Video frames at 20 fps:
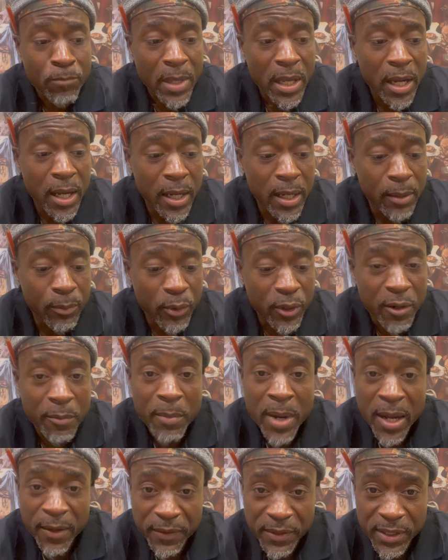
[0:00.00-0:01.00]
Um, word of
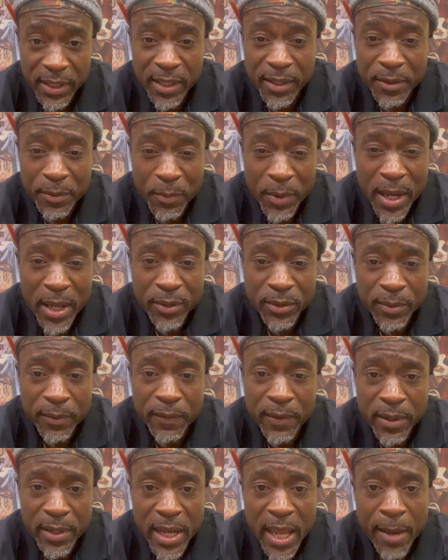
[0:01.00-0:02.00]
mouth is getting around, so I'm
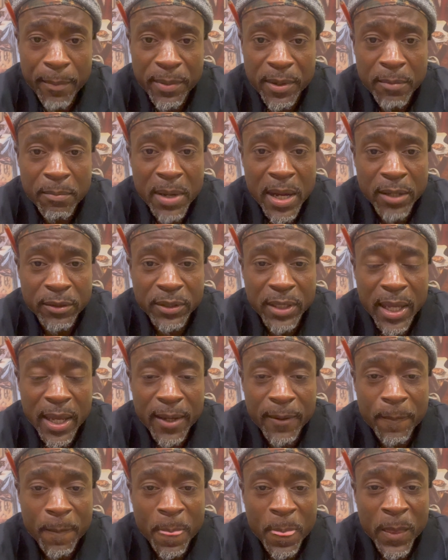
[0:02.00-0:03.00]
very happy about
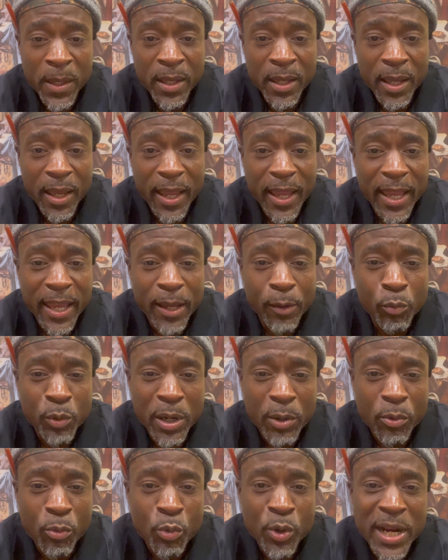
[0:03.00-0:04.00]
that. And
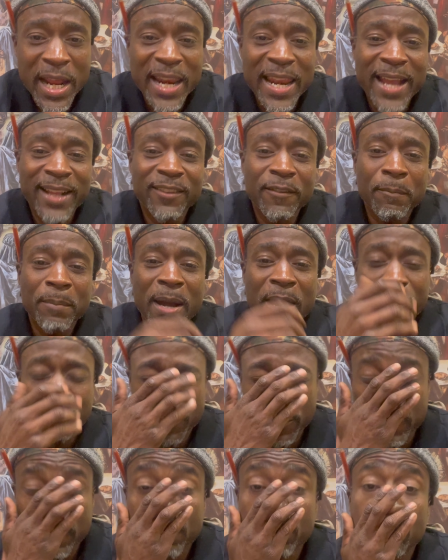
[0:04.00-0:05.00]
what what I liked about
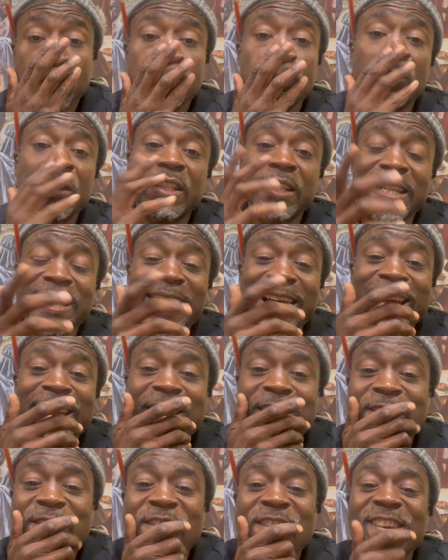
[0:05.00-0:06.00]
this this
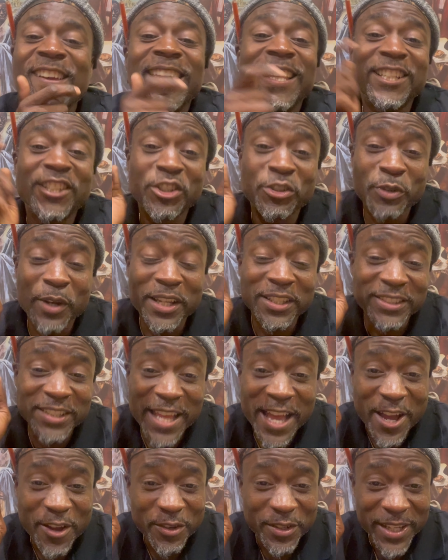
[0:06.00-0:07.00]
client, and he stressed
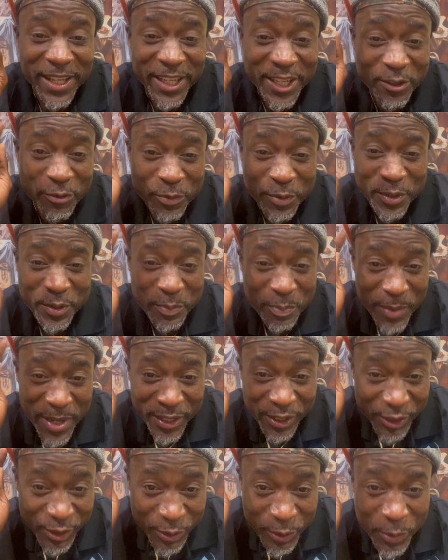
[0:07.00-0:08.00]
out that he wanted to make
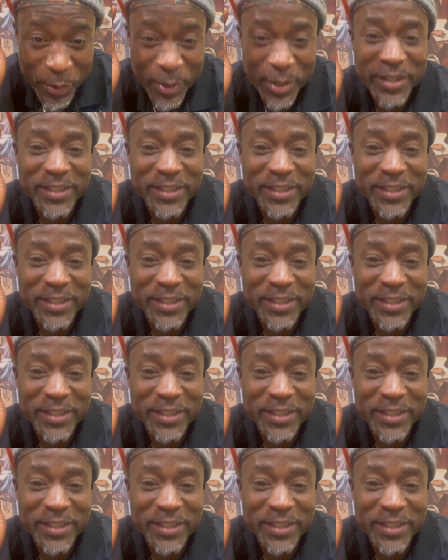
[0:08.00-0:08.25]
sure,